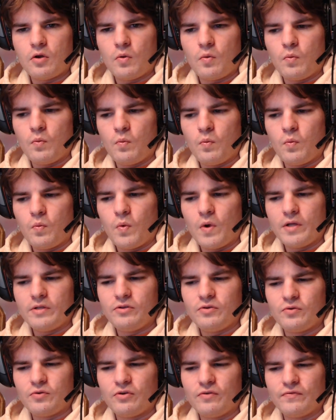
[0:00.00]
what you
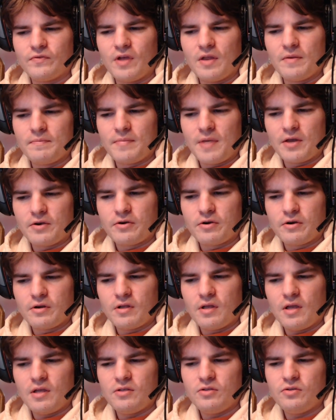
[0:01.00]
could have done better,
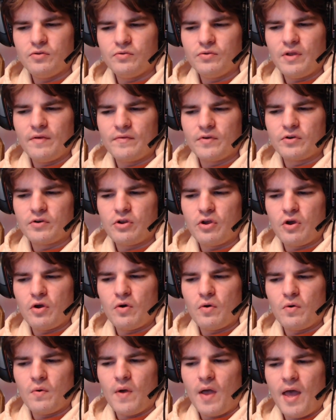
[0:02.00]
and you'll never
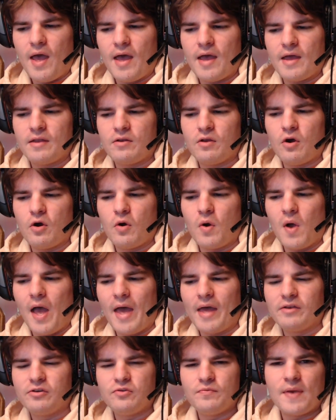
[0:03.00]
know had
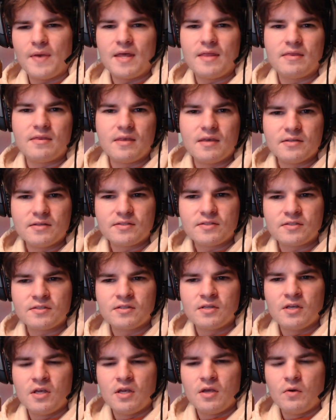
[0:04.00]
you bet this,
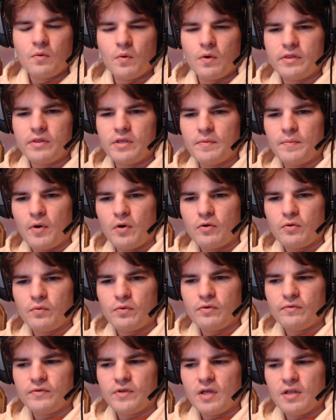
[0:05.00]
what the opponent would have
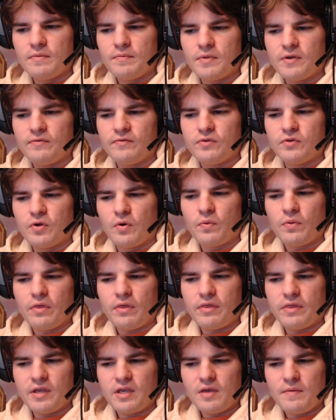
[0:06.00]
done. But if you don't
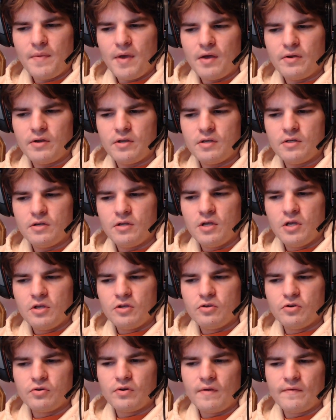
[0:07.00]
think about it, you're
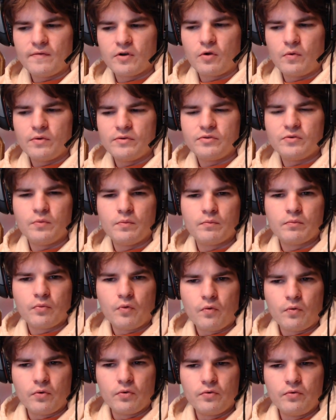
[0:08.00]
never going to
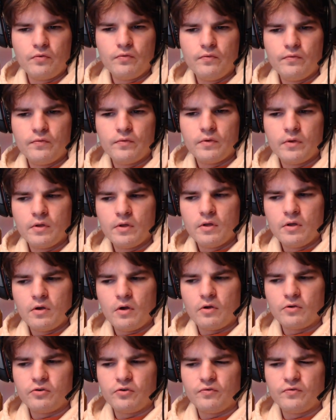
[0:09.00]
improve on
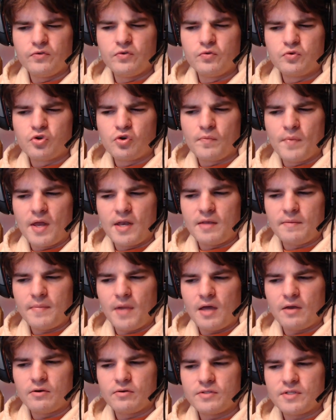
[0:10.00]
your future betting
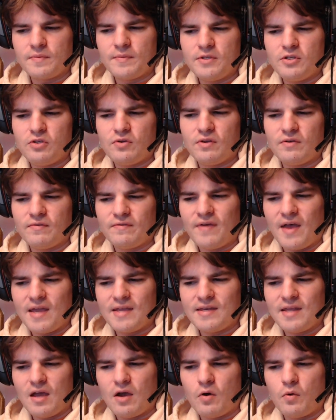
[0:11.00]
patterns. I mean, you can find
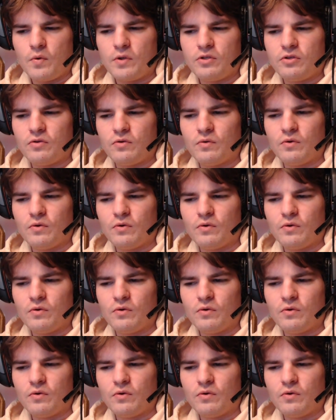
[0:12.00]
out when and